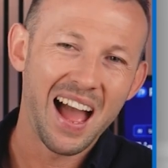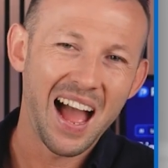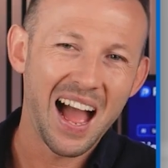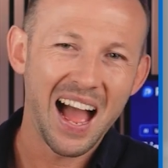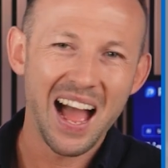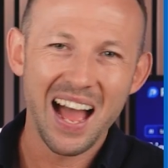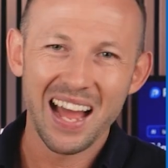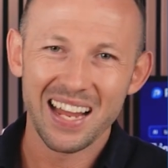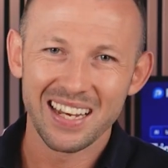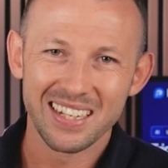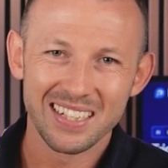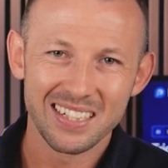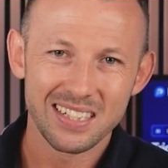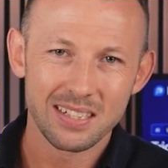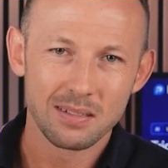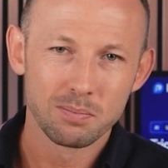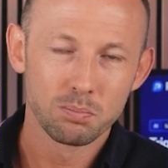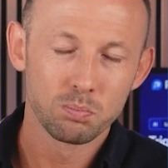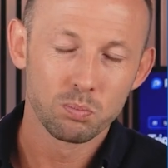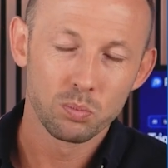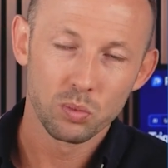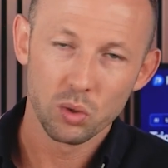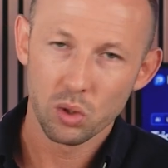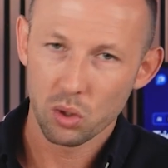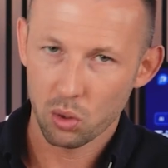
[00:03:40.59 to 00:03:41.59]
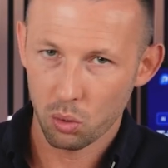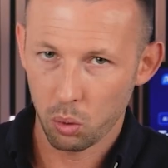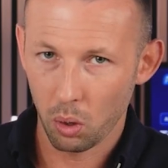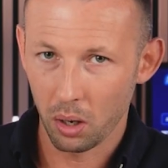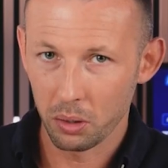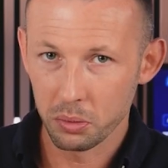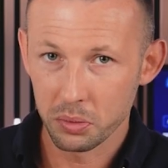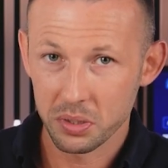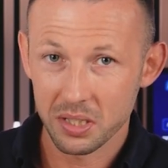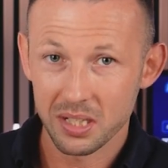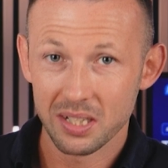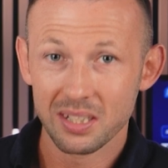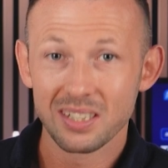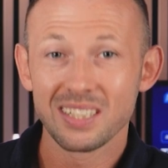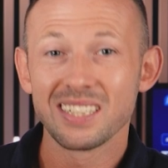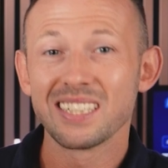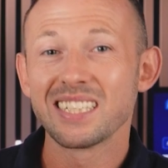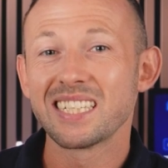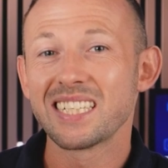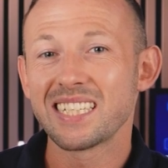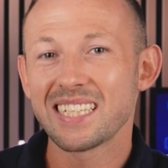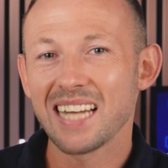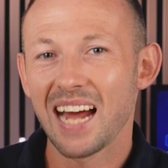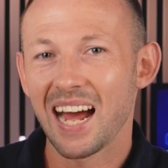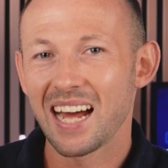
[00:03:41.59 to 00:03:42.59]
and, quote,
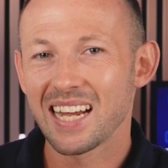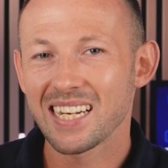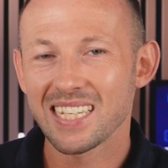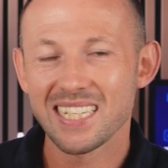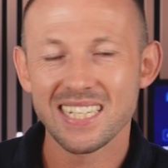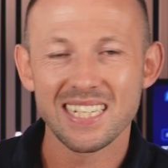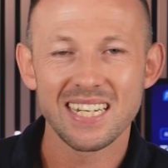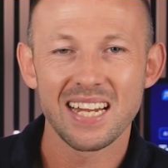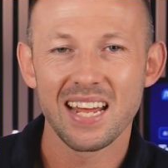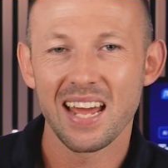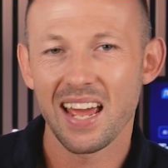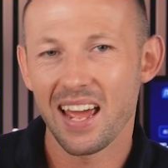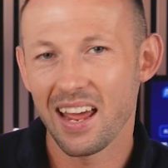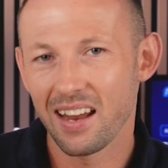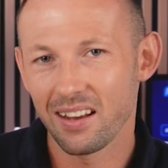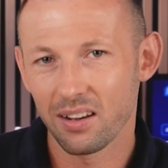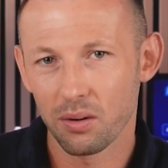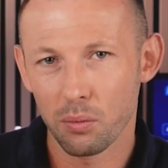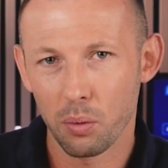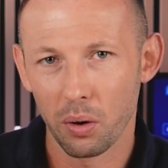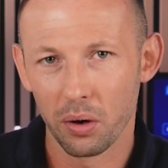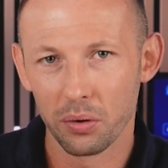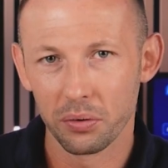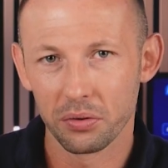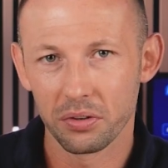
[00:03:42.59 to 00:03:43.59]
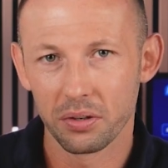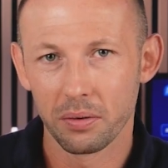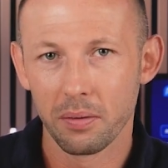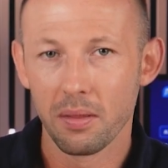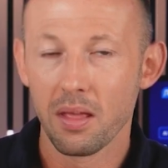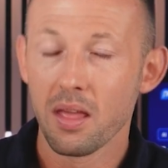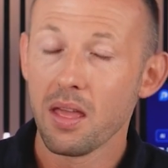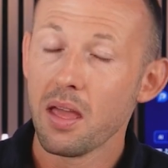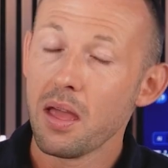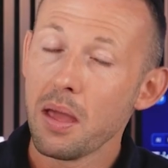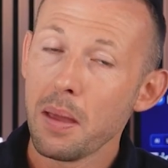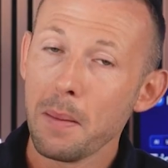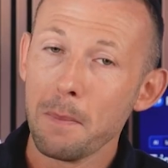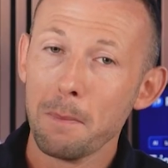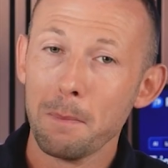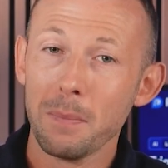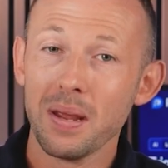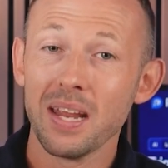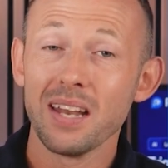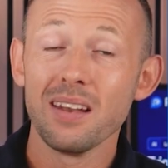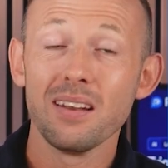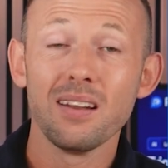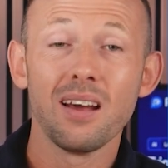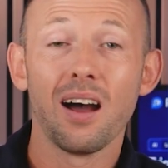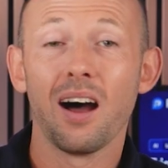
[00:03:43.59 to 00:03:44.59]
sass, end quote,
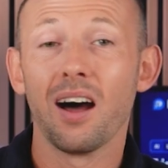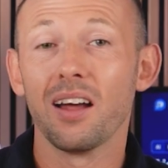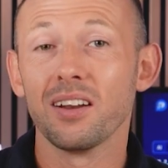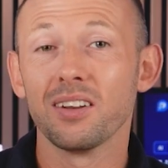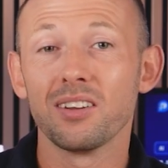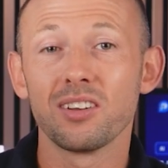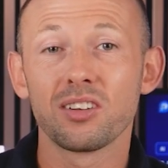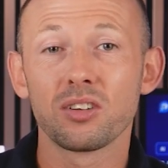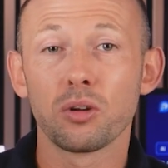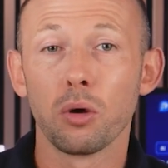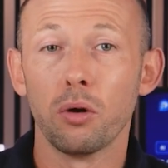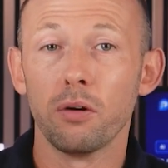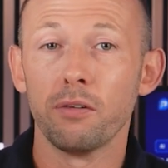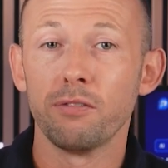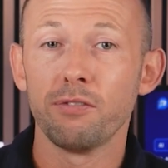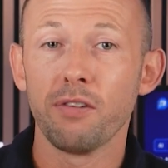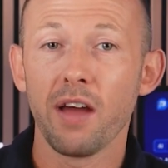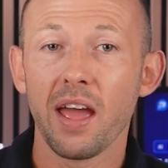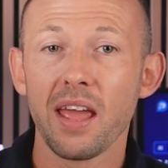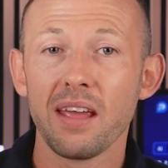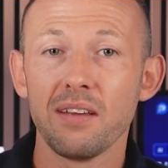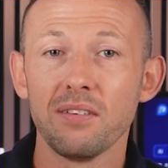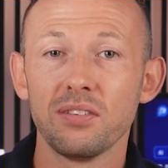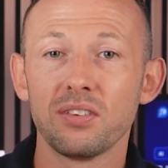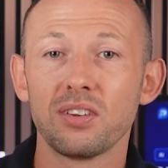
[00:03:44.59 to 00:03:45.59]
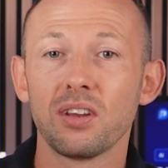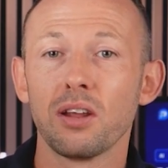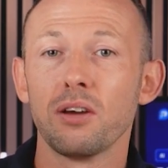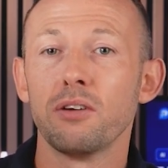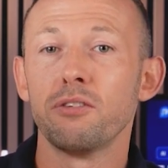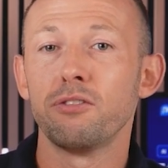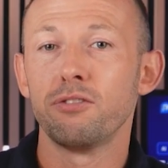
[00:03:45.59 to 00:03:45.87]
min_faves